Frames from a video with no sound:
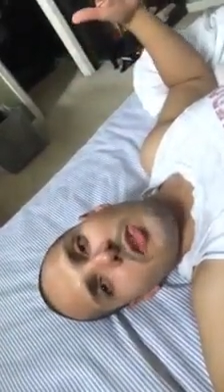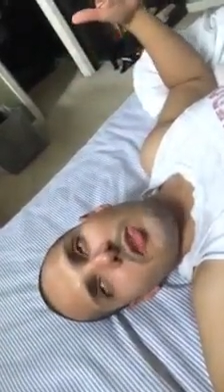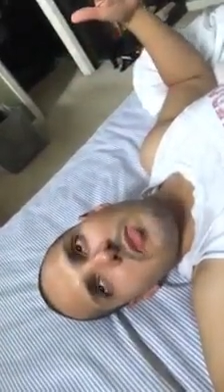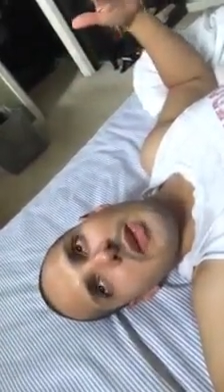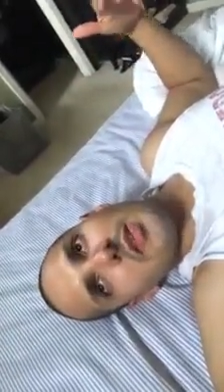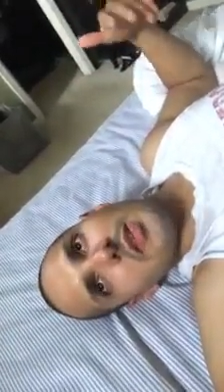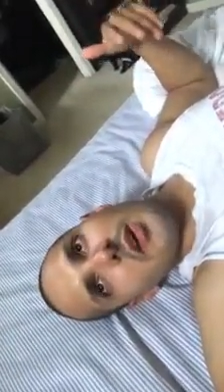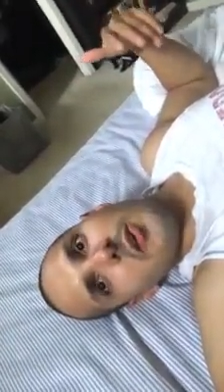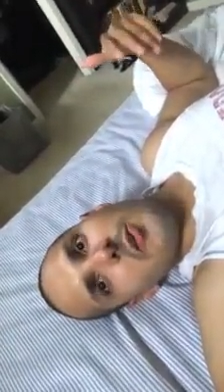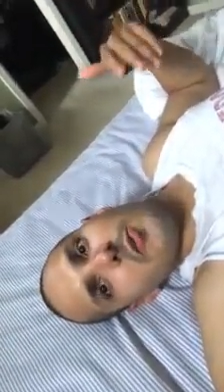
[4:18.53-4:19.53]
to
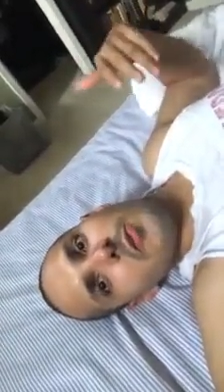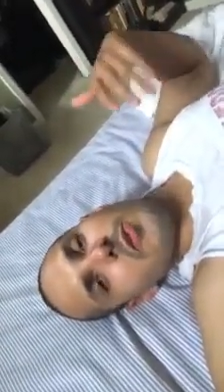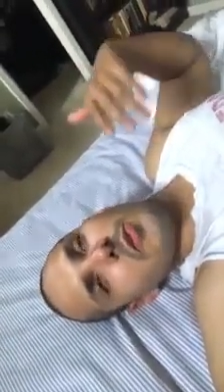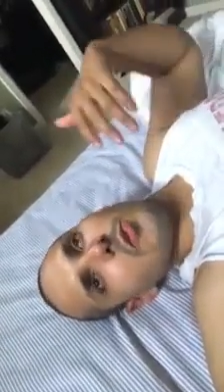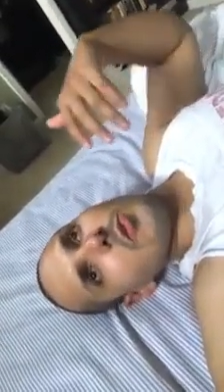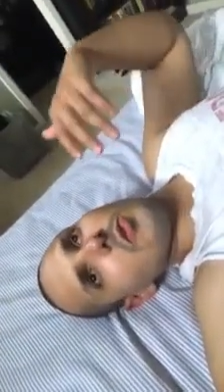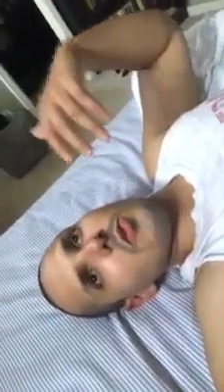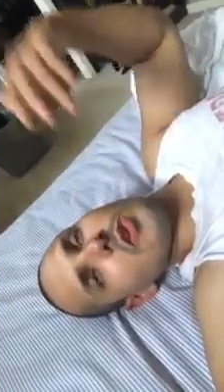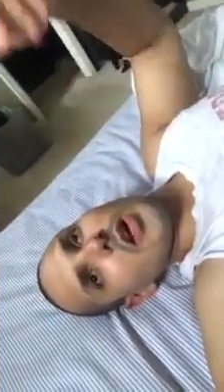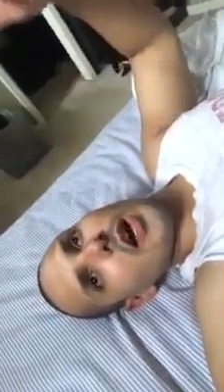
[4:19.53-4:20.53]
myself, to
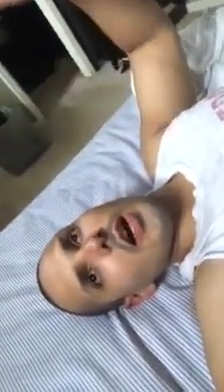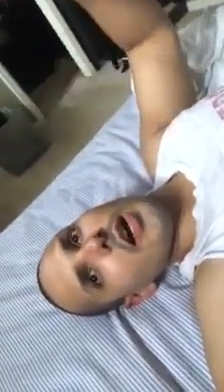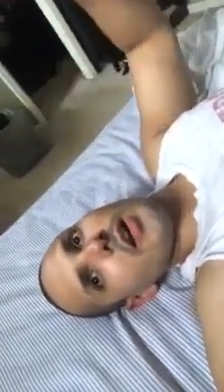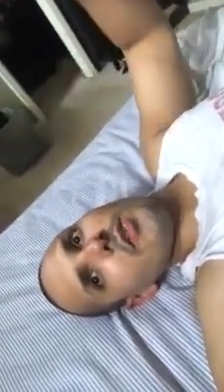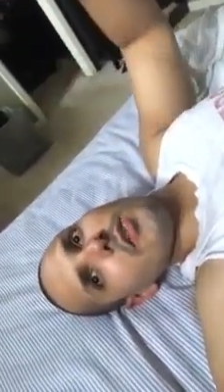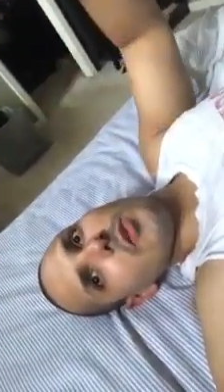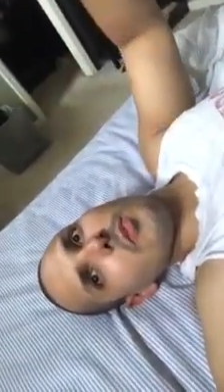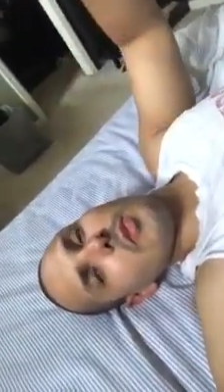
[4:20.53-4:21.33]
God, to